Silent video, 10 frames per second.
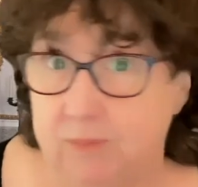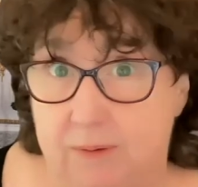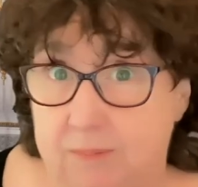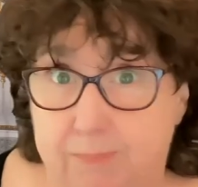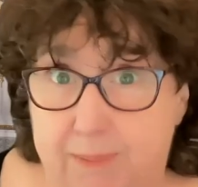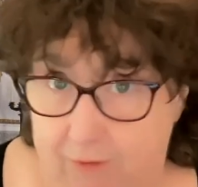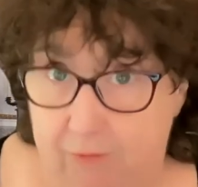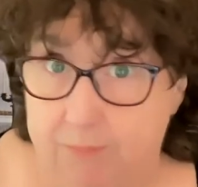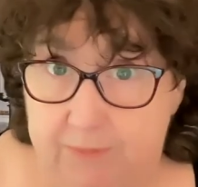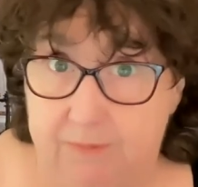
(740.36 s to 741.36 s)
went
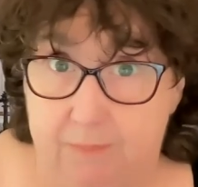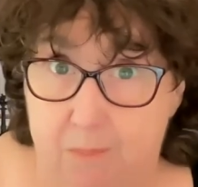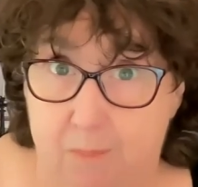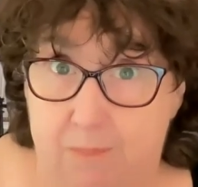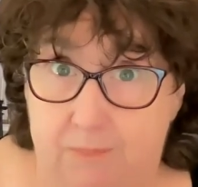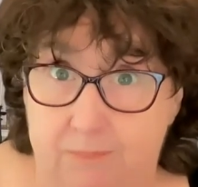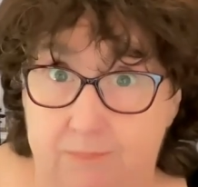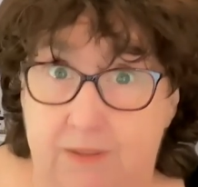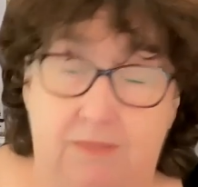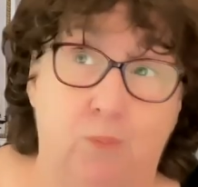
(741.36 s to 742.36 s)
bankrupt,
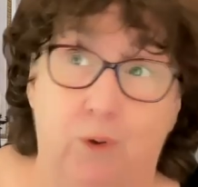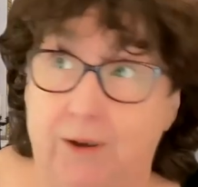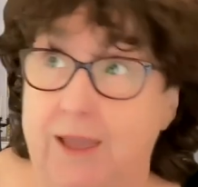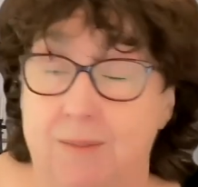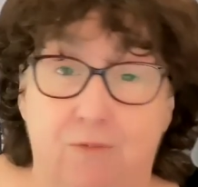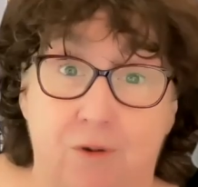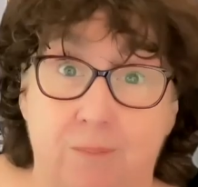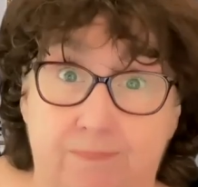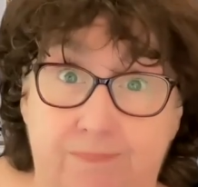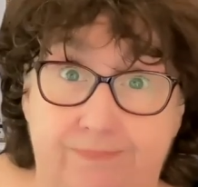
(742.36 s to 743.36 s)
that's where it came
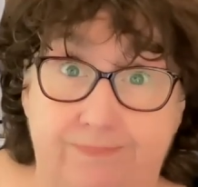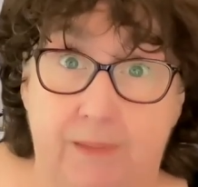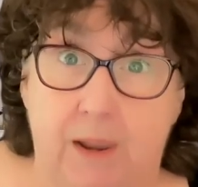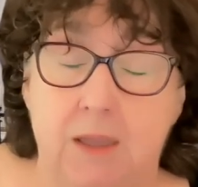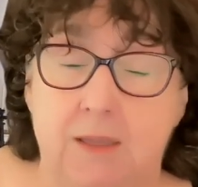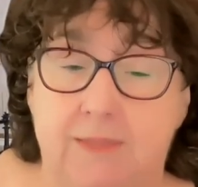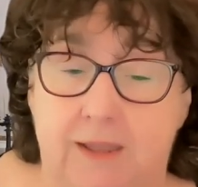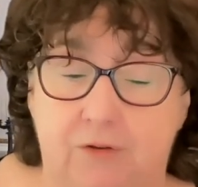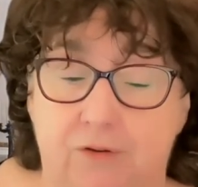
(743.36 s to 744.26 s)
from, that